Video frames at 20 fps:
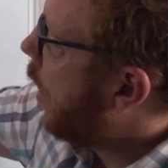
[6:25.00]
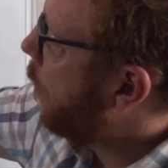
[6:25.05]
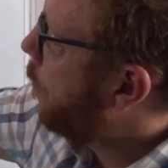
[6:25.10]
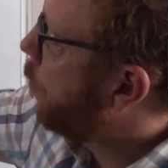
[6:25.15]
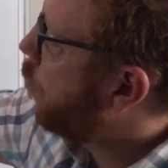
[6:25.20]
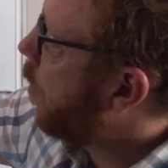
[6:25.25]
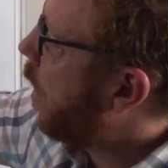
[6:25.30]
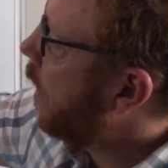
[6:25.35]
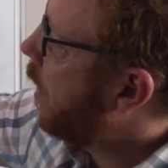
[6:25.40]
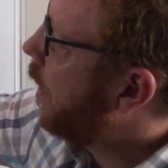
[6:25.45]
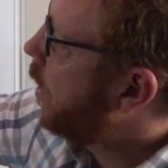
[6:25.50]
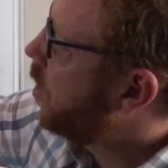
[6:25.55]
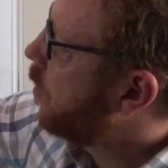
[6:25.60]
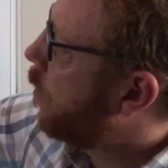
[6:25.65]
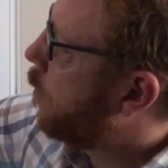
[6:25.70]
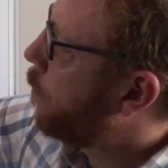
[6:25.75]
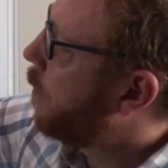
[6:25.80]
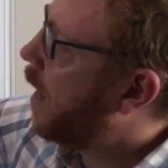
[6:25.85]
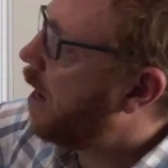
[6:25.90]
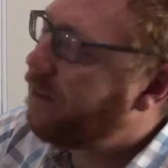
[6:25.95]
a breakage of
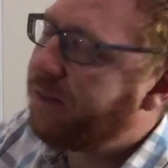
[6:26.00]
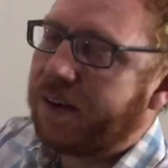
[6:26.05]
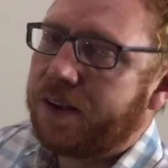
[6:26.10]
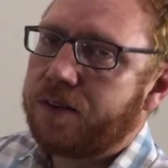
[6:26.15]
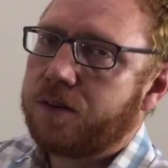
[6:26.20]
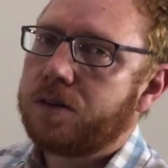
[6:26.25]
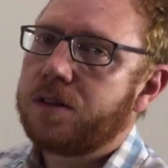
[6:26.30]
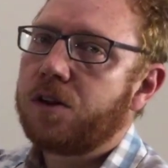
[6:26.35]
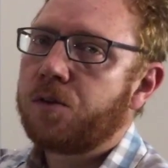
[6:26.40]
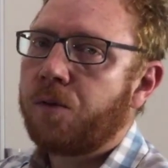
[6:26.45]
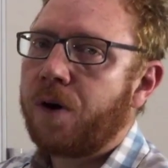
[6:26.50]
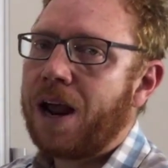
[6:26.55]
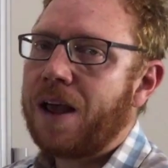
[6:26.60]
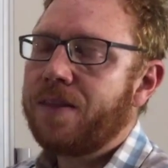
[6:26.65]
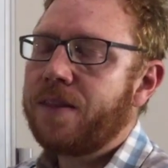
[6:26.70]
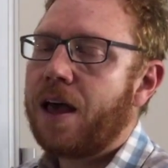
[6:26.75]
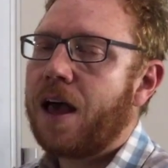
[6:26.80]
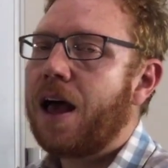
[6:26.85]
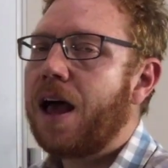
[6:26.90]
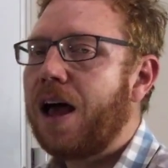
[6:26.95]
a blood vessel
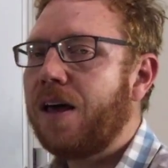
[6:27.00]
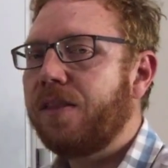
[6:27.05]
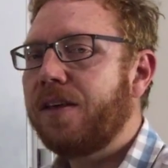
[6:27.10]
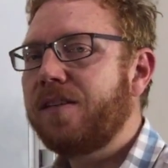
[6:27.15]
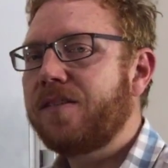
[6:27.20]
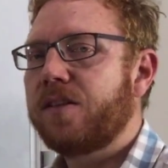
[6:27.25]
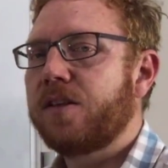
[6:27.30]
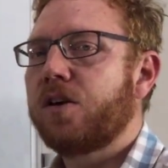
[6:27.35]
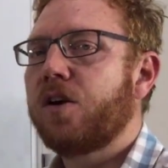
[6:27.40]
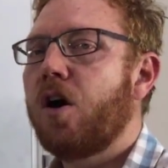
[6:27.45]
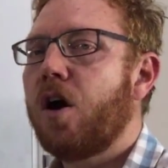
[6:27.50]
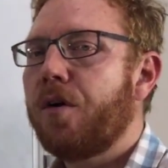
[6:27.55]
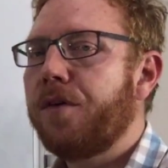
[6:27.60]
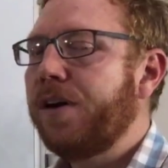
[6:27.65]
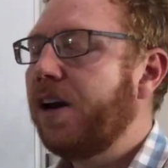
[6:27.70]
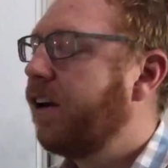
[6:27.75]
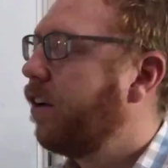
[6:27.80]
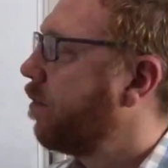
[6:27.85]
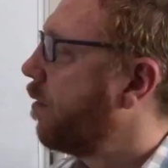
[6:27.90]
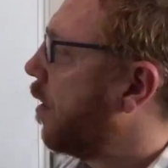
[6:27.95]
around the heart, these are the
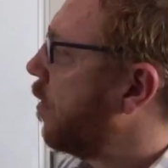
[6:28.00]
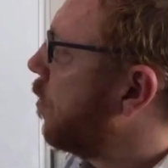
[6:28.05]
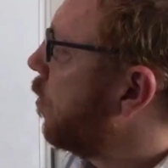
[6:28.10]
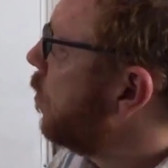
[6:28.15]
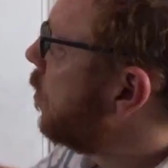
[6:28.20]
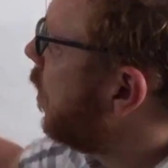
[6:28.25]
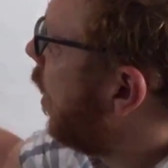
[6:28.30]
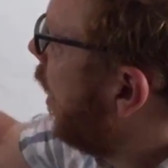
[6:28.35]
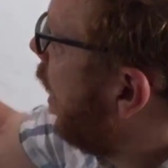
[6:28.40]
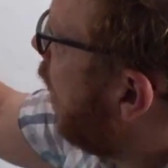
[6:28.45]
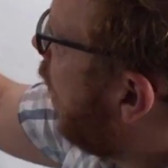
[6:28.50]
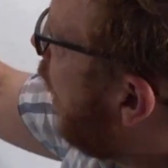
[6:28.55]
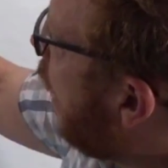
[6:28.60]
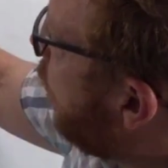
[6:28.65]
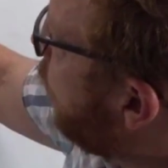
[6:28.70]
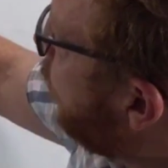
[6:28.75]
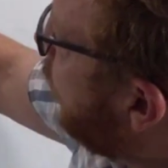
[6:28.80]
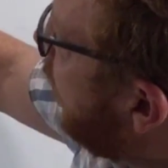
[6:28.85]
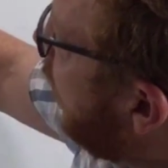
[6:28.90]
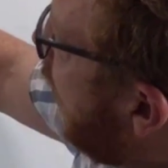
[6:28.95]
coronary vessels,
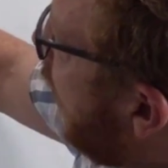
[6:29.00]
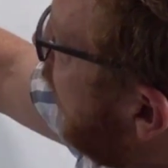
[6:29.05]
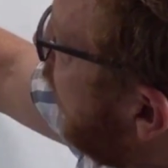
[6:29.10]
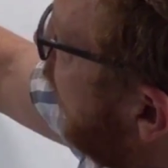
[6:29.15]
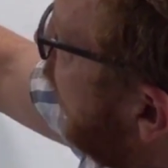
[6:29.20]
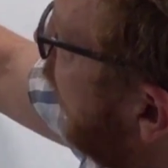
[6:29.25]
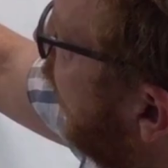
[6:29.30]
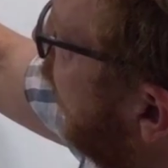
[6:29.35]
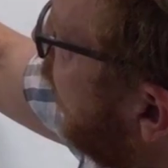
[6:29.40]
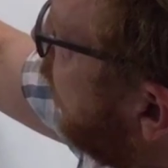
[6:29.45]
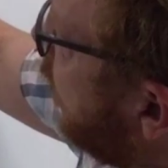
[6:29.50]
and blood